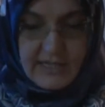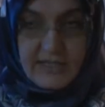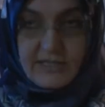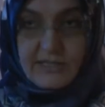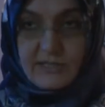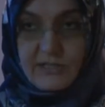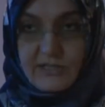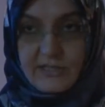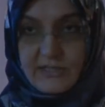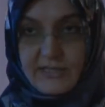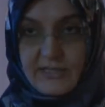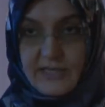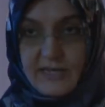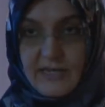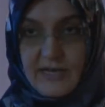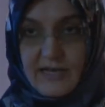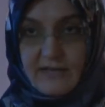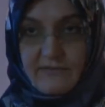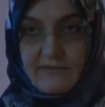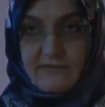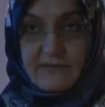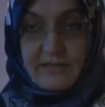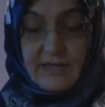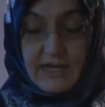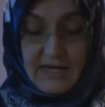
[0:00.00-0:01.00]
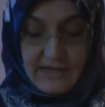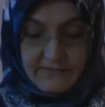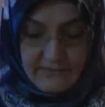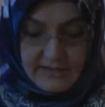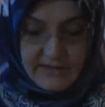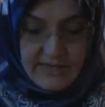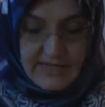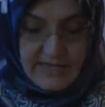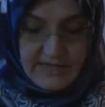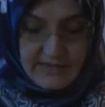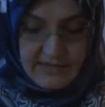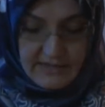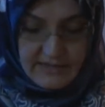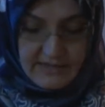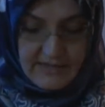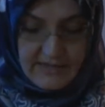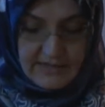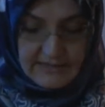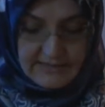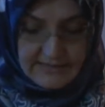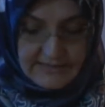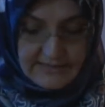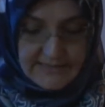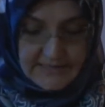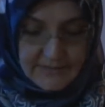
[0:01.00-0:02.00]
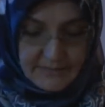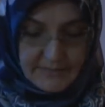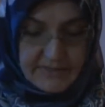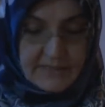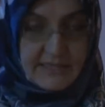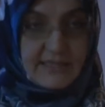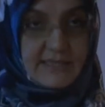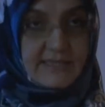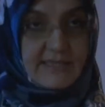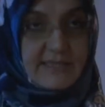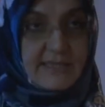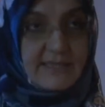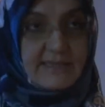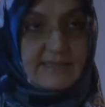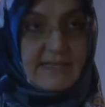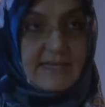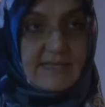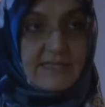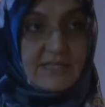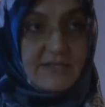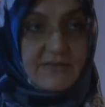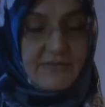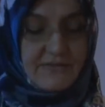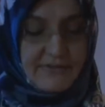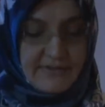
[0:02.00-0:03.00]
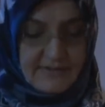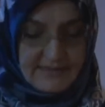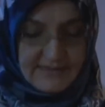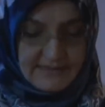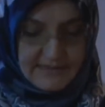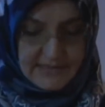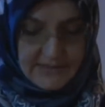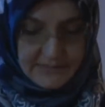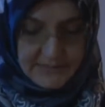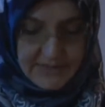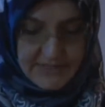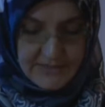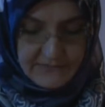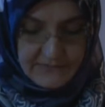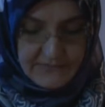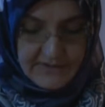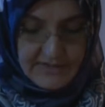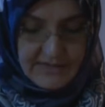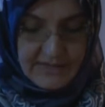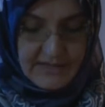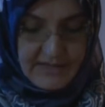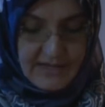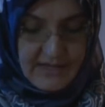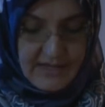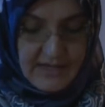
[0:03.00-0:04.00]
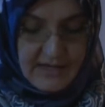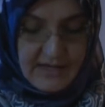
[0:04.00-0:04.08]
Initially, I will analyze the similarities and differences between